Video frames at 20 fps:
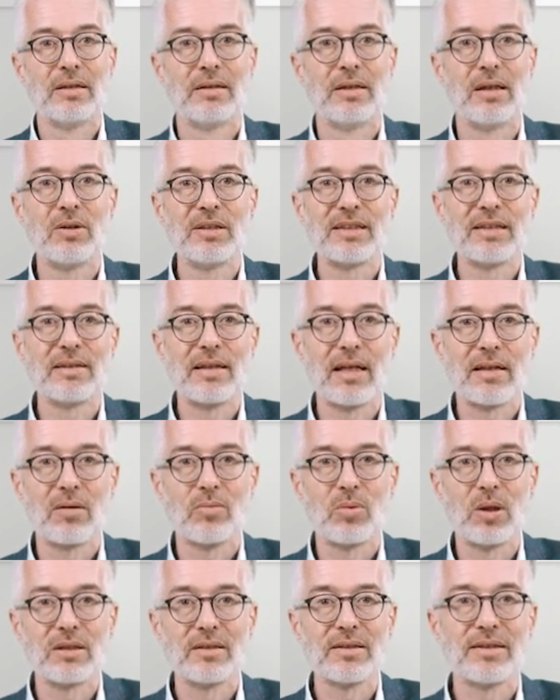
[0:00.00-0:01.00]
There is another
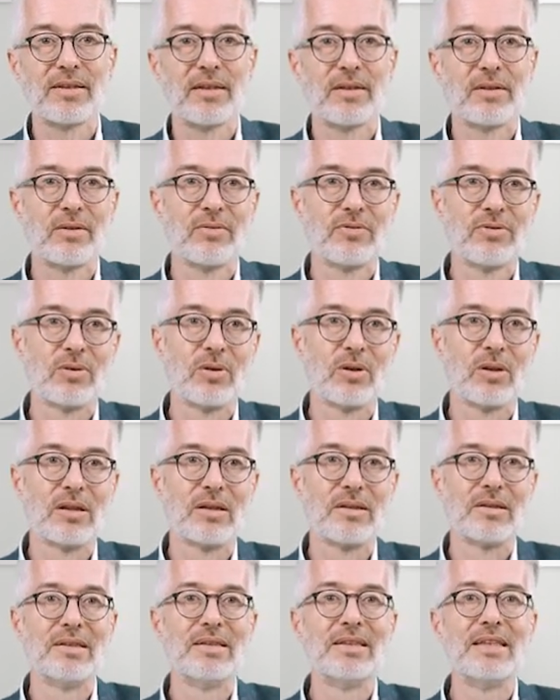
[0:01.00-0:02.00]
one, so
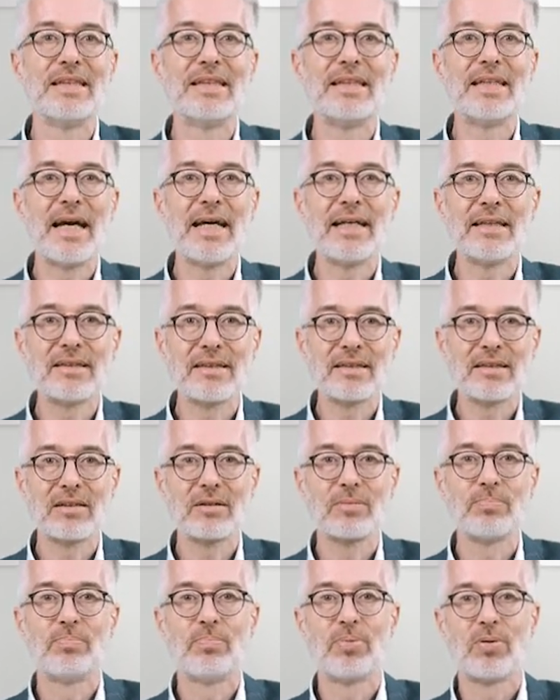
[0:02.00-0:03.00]
for
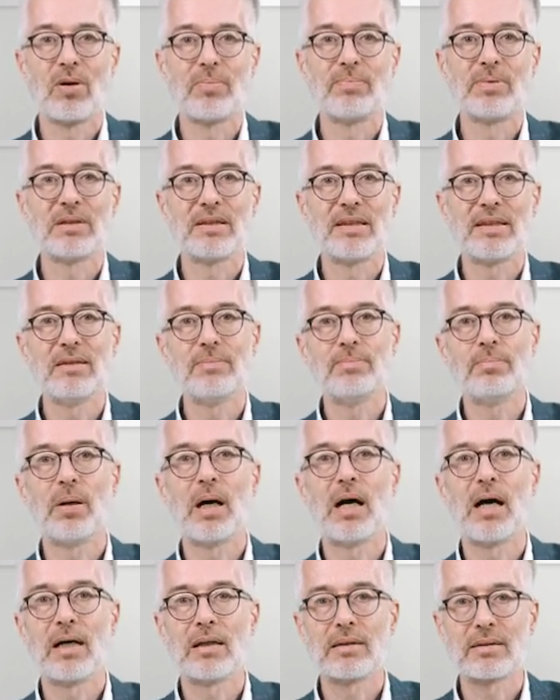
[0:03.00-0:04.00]
negated property
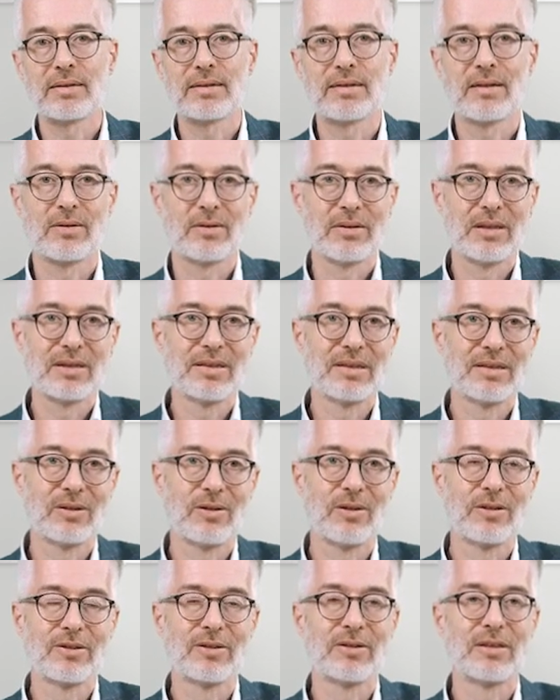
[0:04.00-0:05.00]
path, so this is
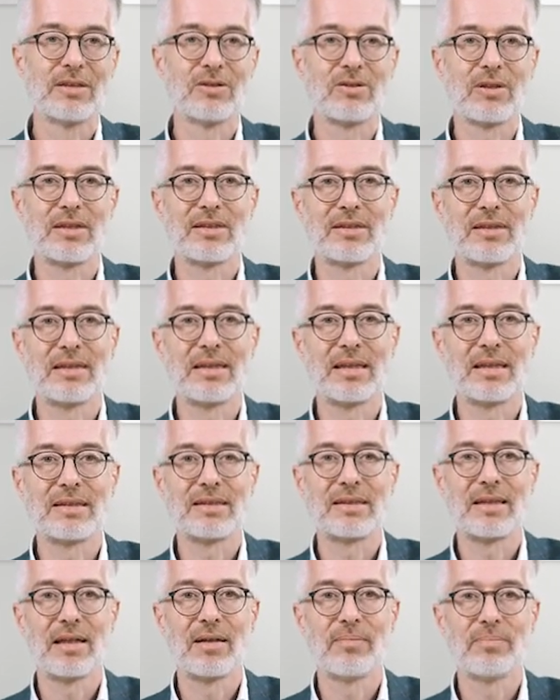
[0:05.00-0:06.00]
also an interesting
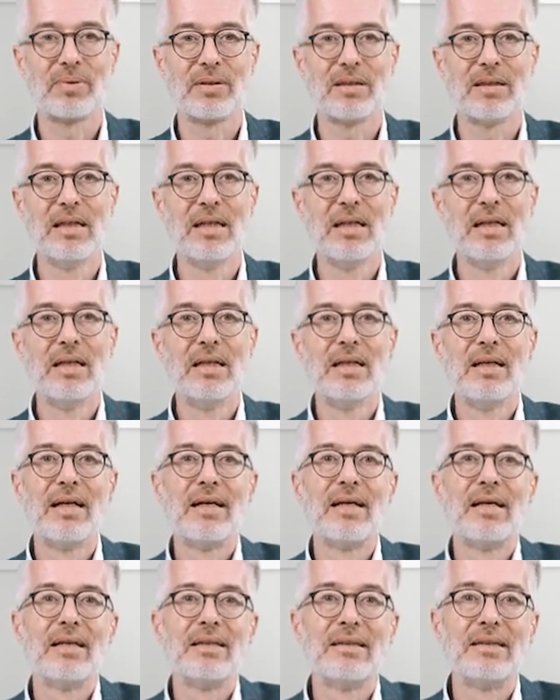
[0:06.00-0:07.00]
example.
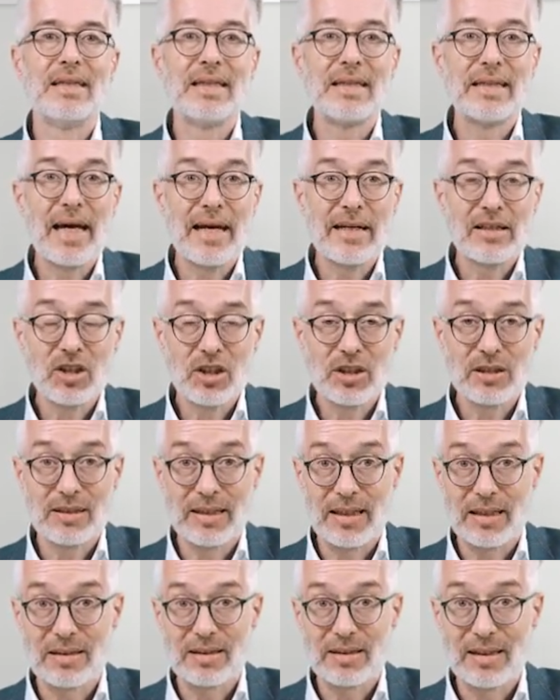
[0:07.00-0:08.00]
Negation
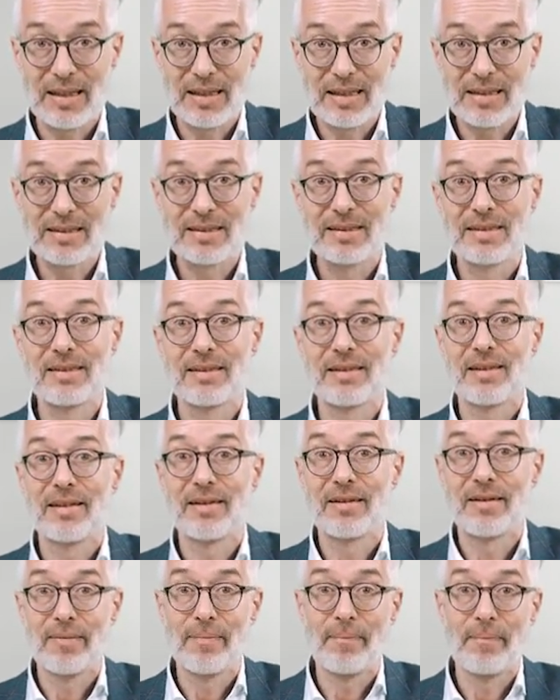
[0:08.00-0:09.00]
then is
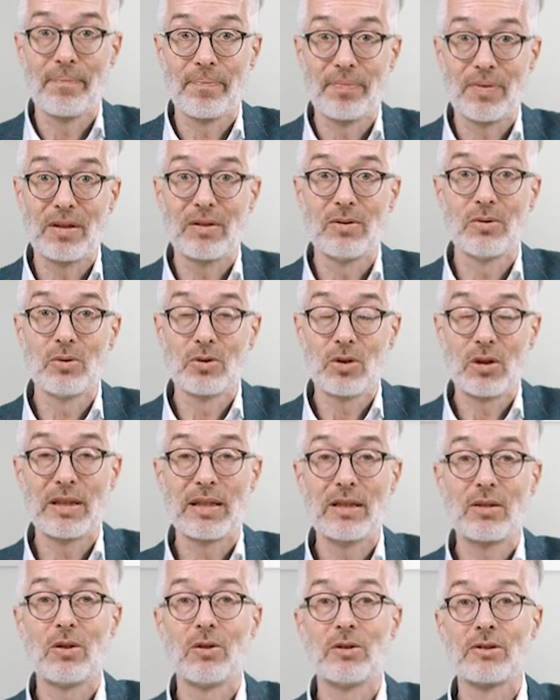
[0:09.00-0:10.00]
um,
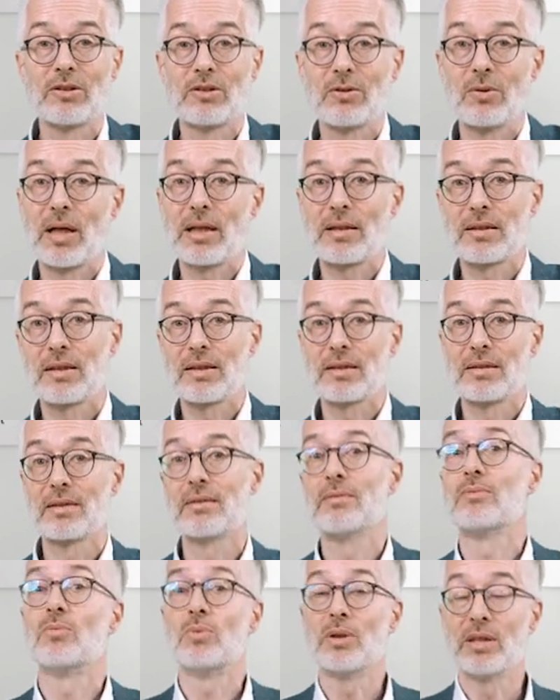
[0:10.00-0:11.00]
usually constructed,
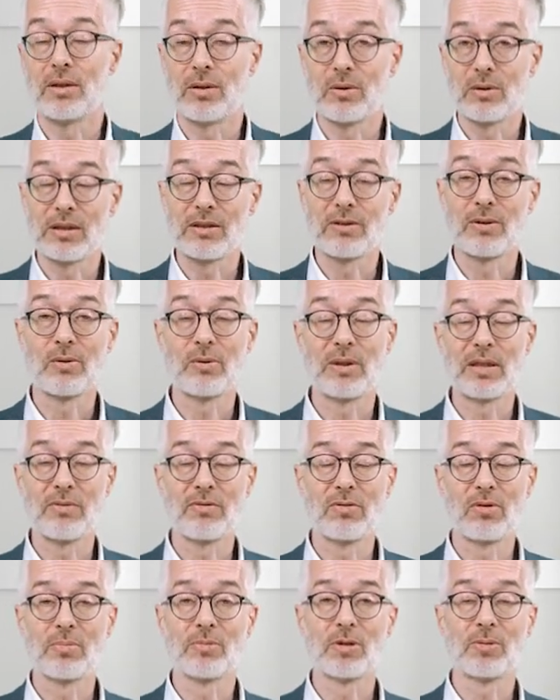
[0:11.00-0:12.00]
we know this already
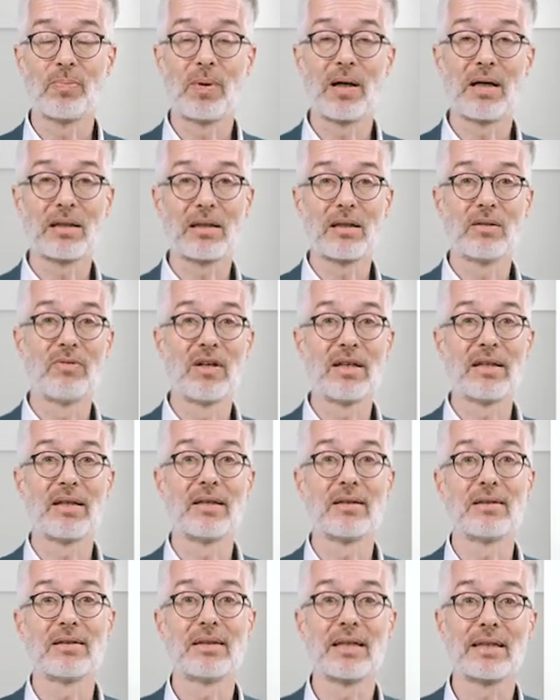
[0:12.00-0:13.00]
from SPARQL,
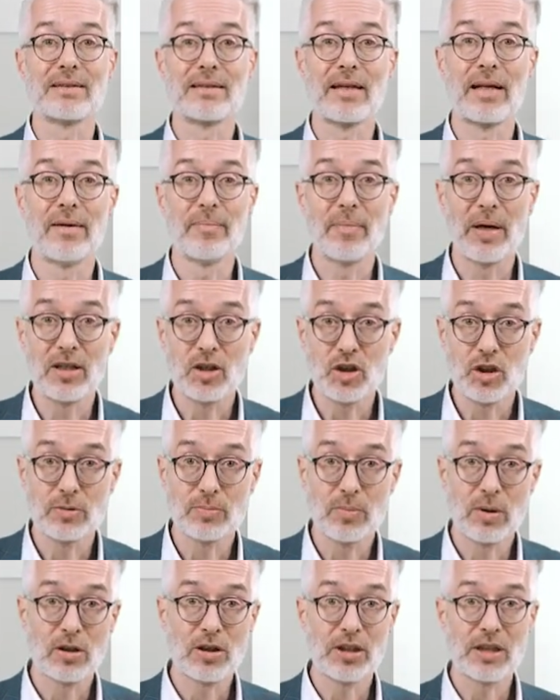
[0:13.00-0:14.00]
via an
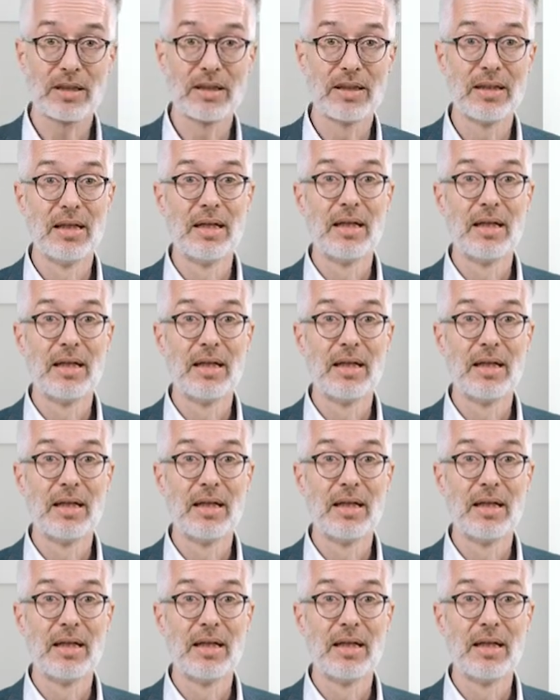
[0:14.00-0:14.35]
exclamation mark.